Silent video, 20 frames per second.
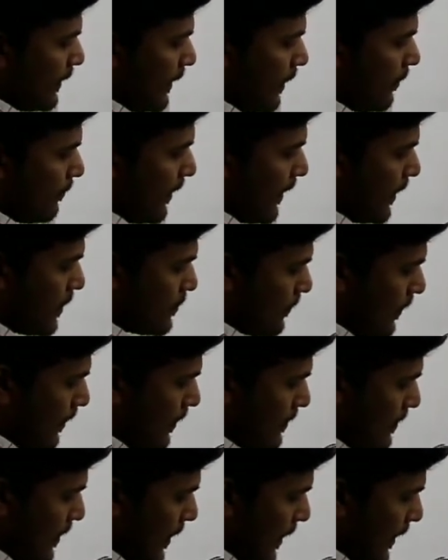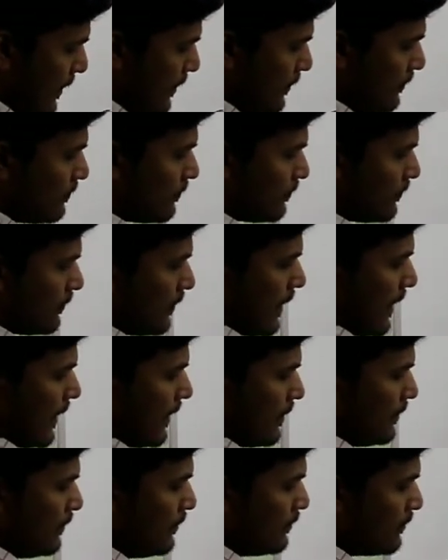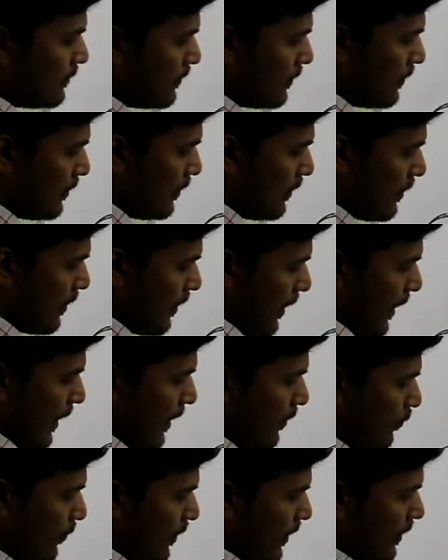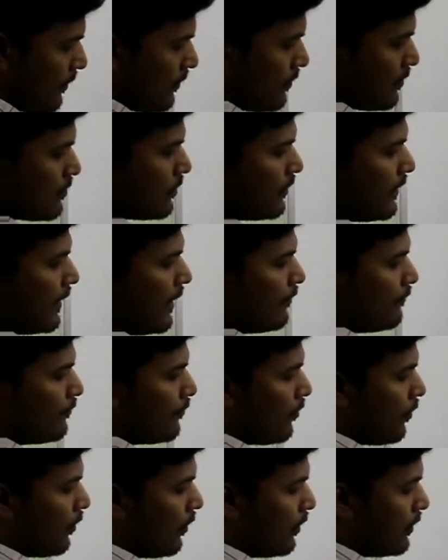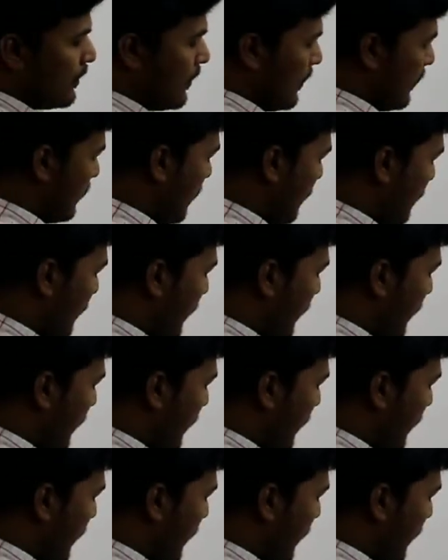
10 minus 1 is 9, 9 and 1. So therefore, the